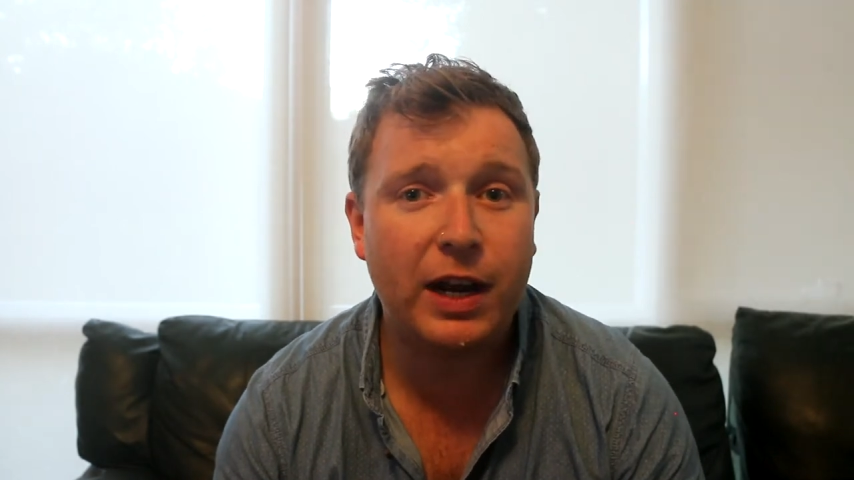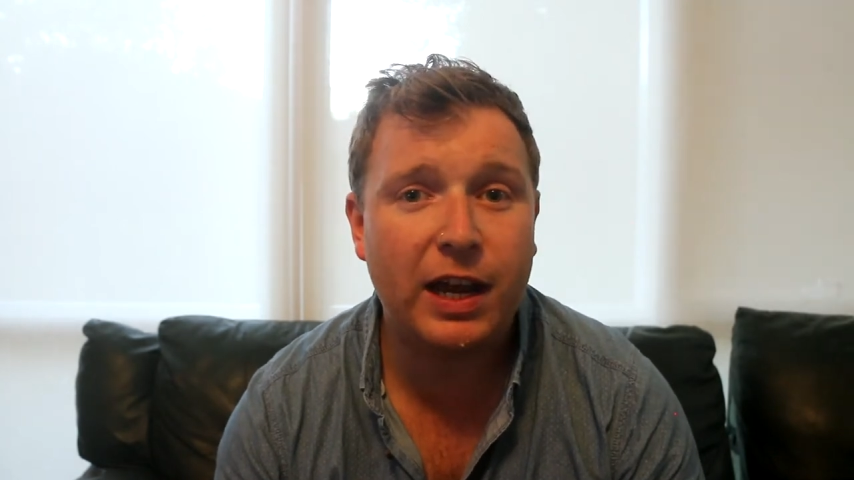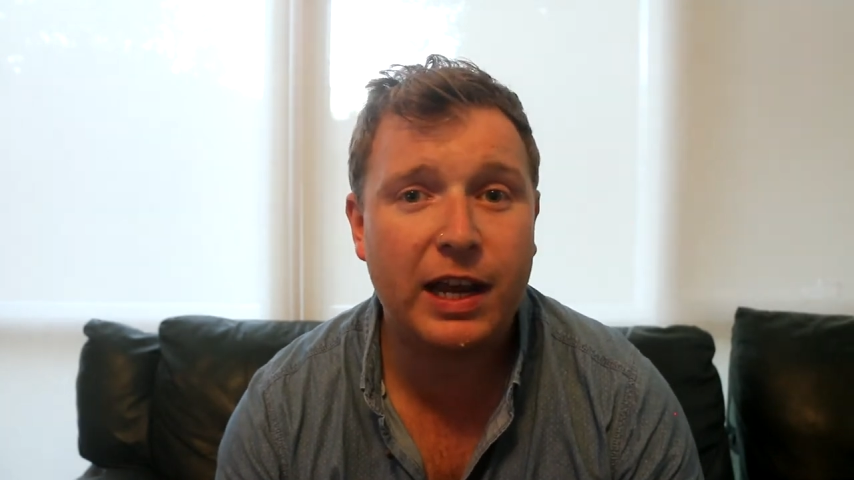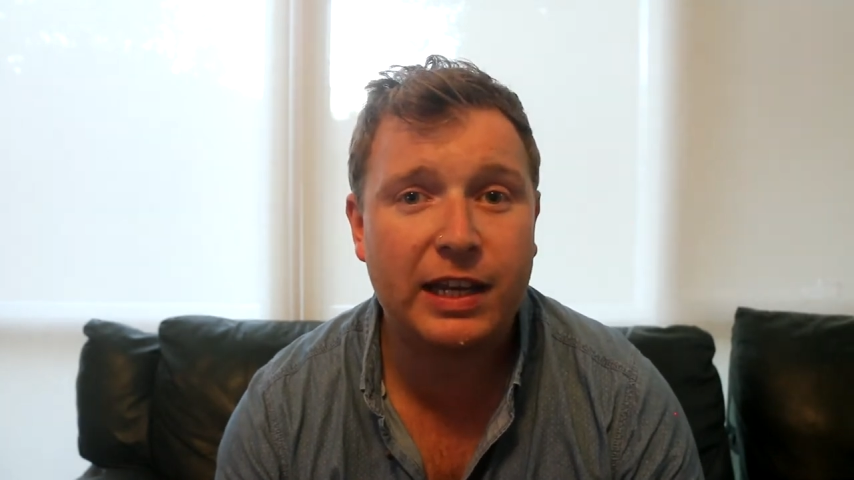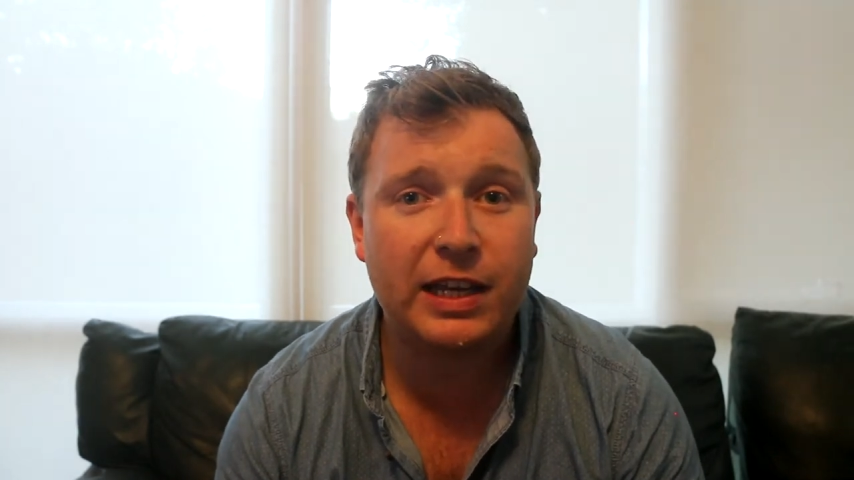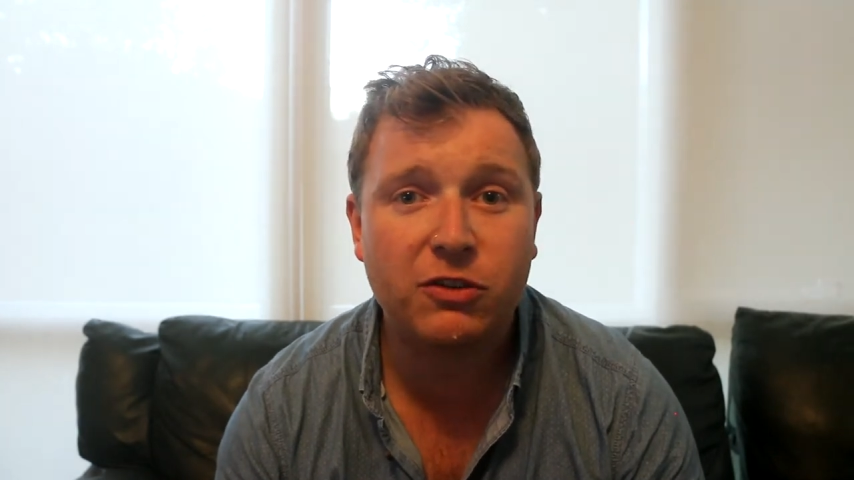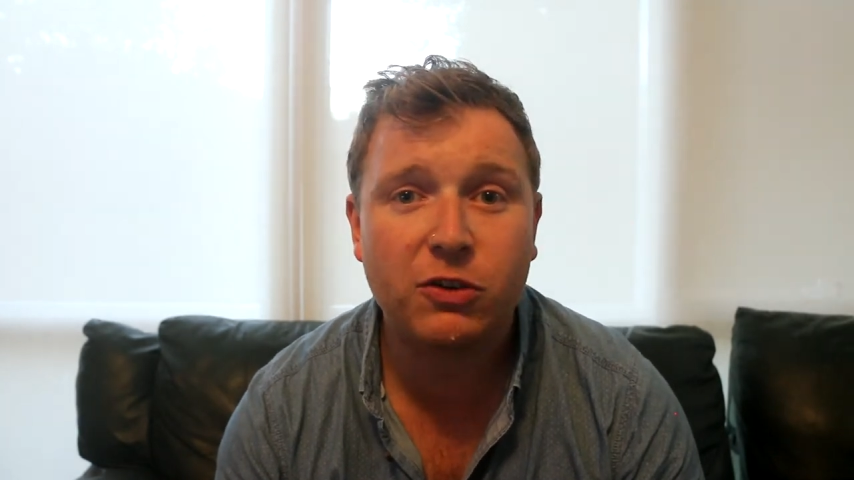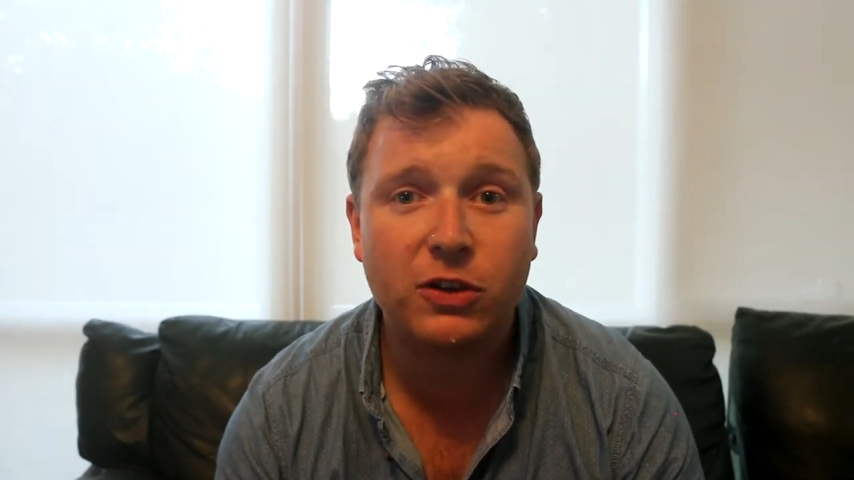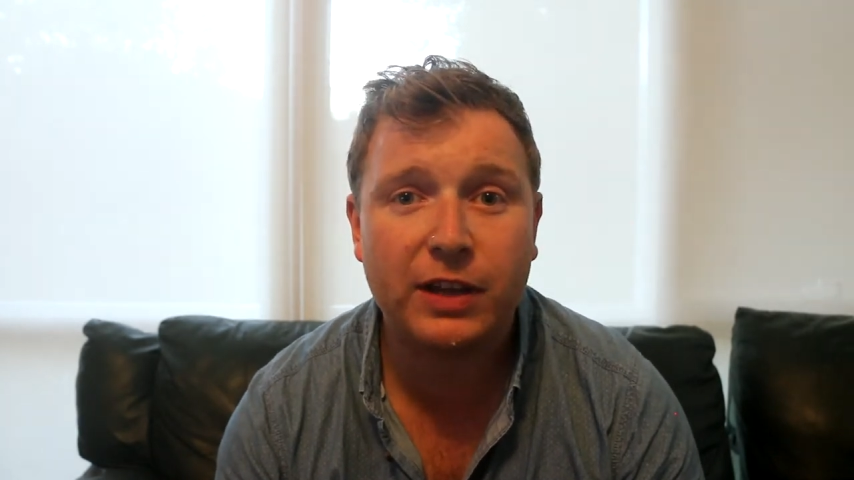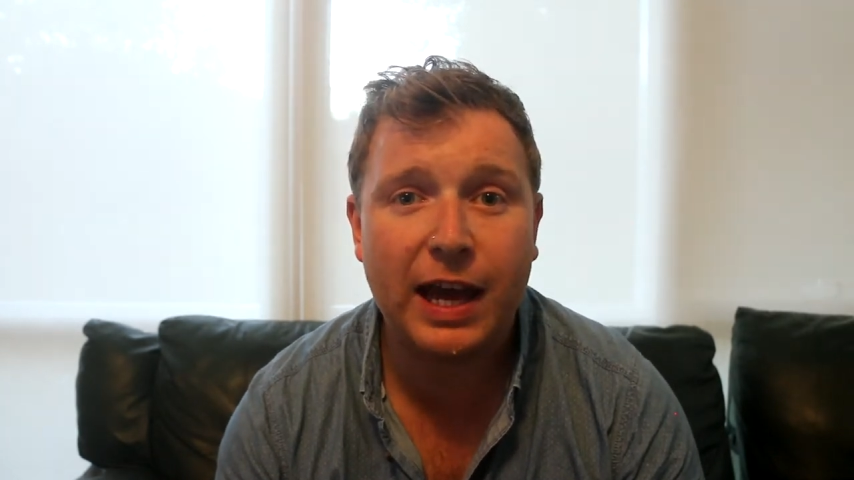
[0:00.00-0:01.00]
I get through
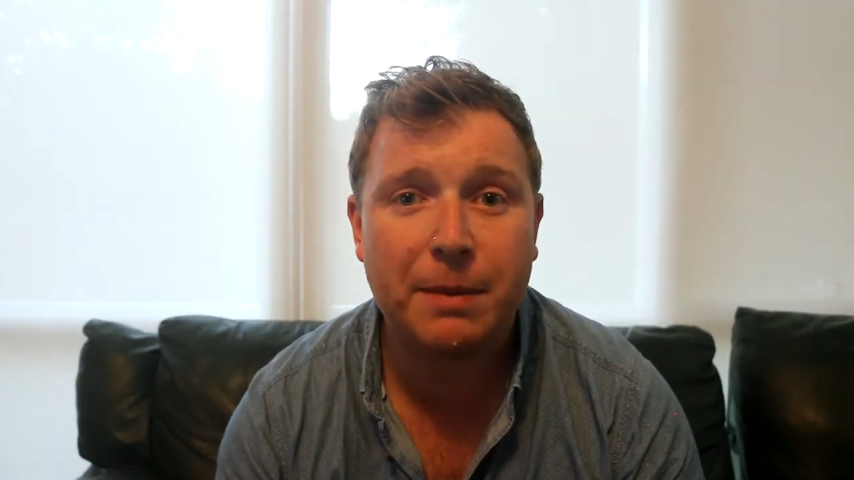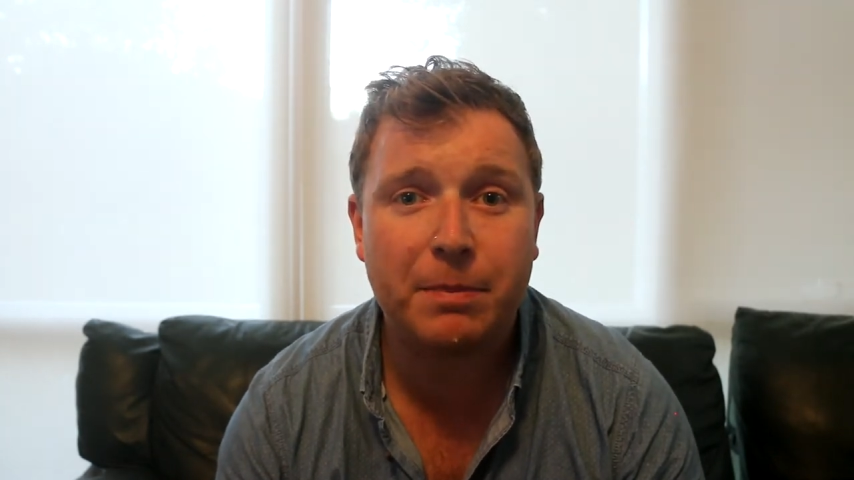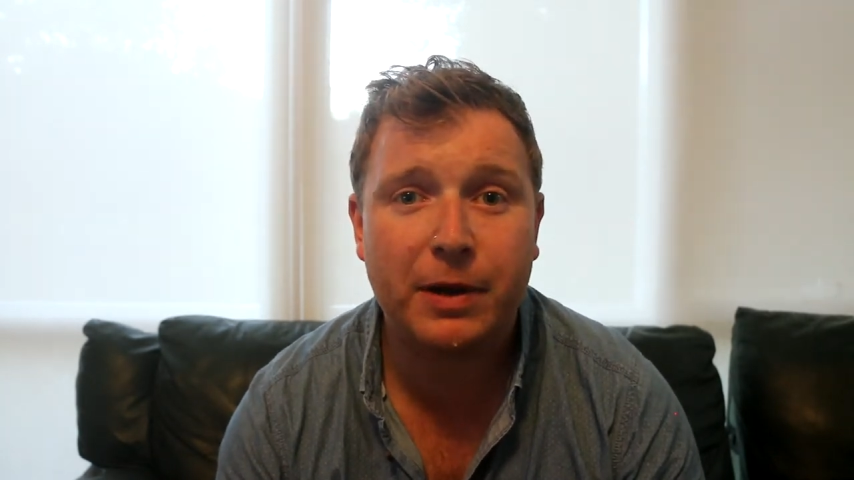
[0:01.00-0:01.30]
all that,